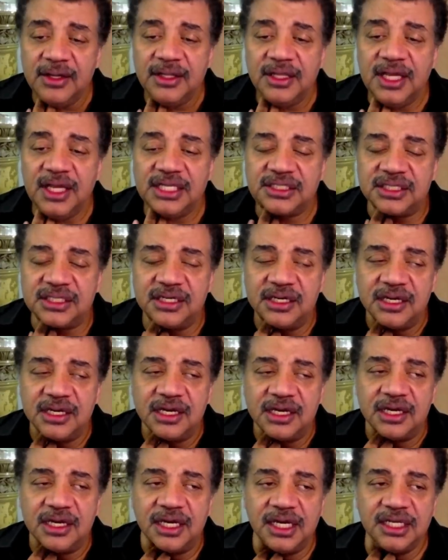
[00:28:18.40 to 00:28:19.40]

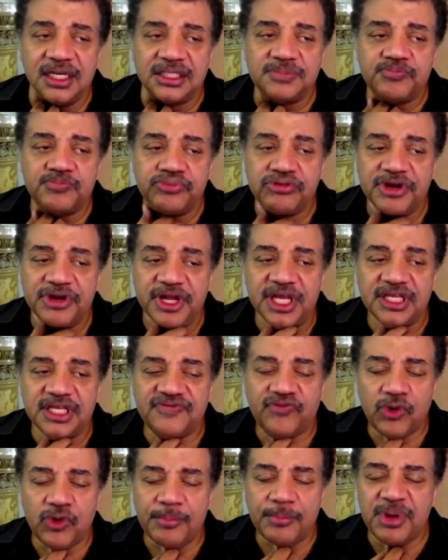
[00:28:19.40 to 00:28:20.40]
It's
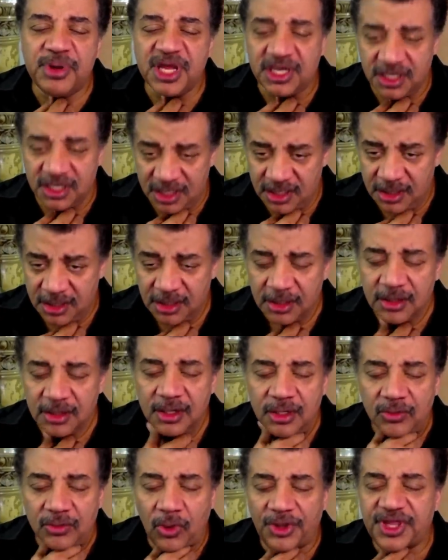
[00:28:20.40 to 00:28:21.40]
forbidden.
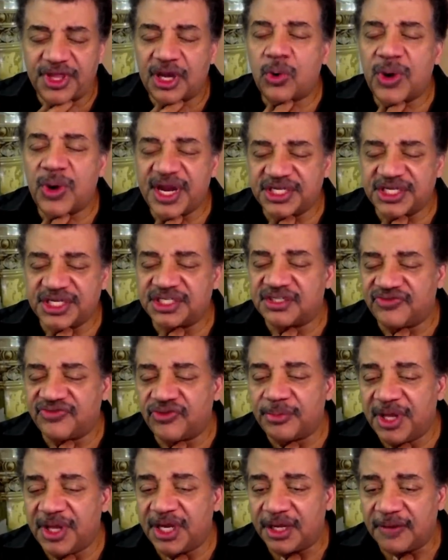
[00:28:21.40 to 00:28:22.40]
All the equations
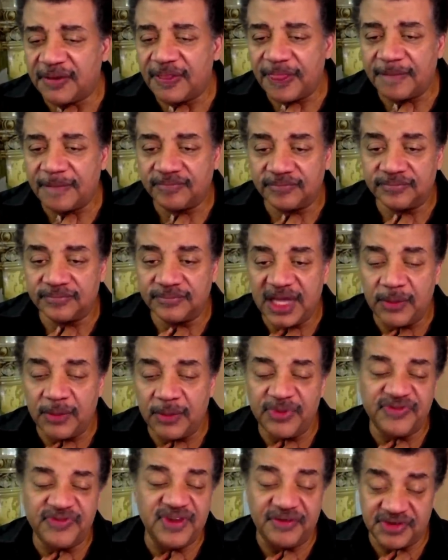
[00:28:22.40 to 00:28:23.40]
forbid it, and
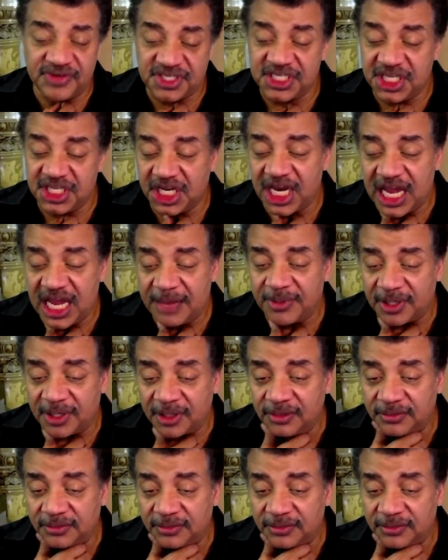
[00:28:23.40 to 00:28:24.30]
we've never seen it happen.